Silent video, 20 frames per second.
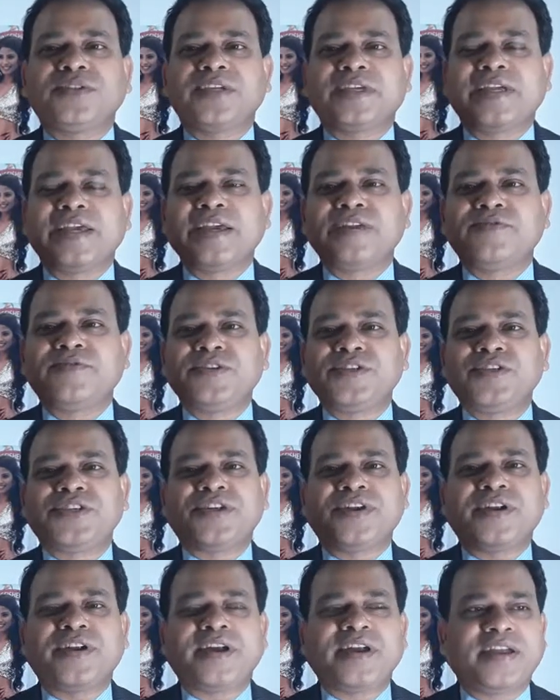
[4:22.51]
the
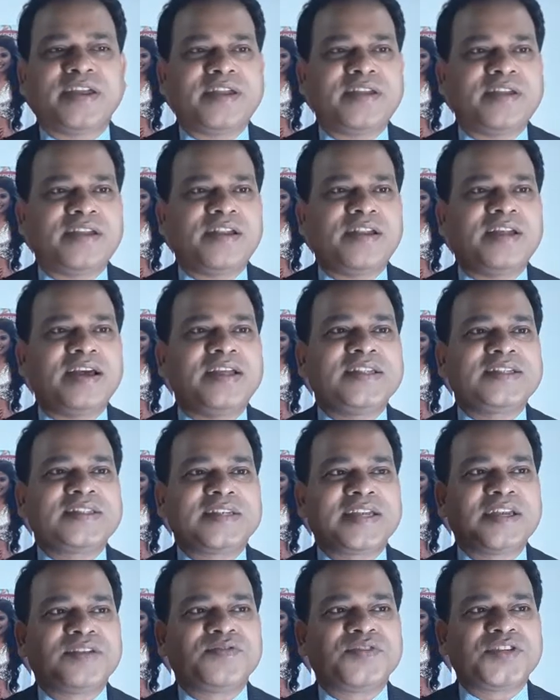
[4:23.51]
Kingfisher Airlines,
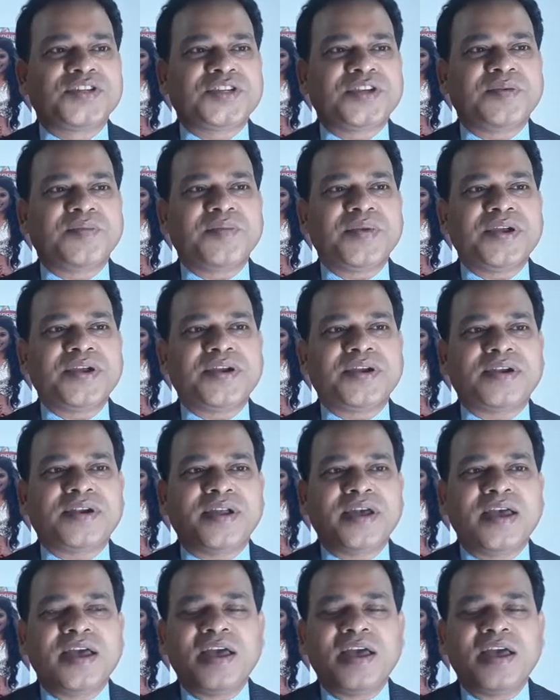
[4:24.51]
Kingfisher beer